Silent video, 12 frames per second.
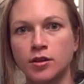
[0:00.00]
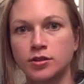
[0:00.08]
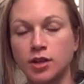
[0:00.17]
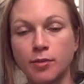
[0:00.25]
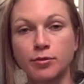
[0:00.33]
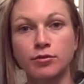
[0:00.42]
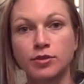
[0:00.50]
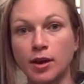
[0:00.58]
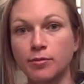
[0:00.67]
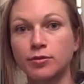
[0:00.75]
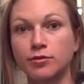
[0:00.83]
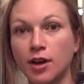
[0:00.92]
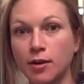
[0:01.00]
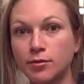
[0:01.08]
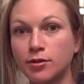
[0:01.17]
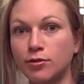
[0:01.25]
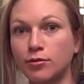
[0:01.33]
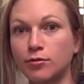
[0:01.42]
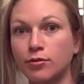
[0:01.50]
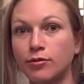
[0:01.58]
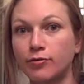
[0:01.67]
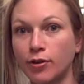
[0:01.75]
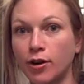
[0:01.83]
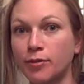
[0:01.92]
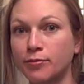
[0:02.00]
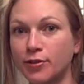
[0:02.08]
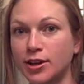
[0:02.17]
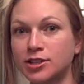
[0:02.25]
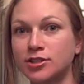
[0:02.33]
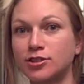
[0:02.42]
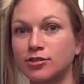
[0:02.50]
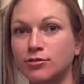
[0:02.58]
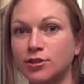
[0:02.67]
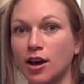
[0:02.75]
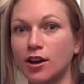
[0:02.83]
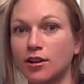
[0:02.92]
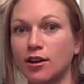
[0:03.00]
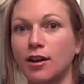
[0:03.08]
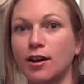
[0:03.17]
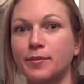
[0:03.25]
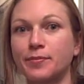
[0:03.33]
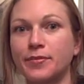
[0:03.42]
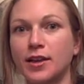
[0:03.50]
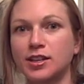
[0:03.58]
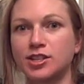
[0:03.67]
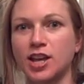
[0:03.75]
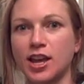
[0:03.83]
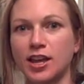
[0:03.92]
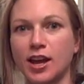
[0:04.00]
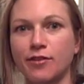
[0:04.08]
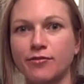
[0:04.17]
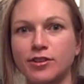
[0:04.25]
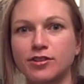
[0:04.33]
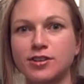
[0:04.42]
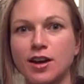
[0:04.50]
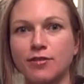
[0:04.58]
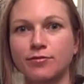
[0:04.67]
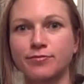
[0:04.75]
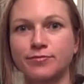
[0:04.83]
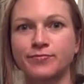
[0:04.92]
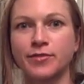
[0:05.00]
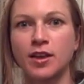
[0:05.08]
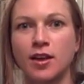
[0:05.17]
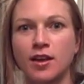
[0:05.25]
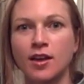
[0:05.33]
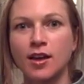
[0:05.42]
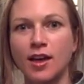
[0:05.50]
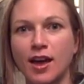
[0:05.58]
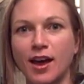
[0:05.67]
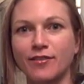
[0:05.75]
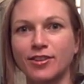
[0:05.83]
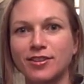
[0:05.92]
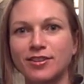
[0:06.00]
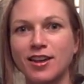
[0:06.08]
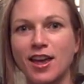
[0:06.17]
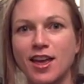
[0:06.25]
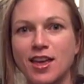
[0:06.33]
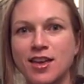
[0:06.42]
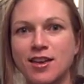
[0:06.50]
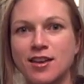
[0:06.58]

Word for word: www.farmfreshtoyou.com, and check it out for yourself. Have a good day.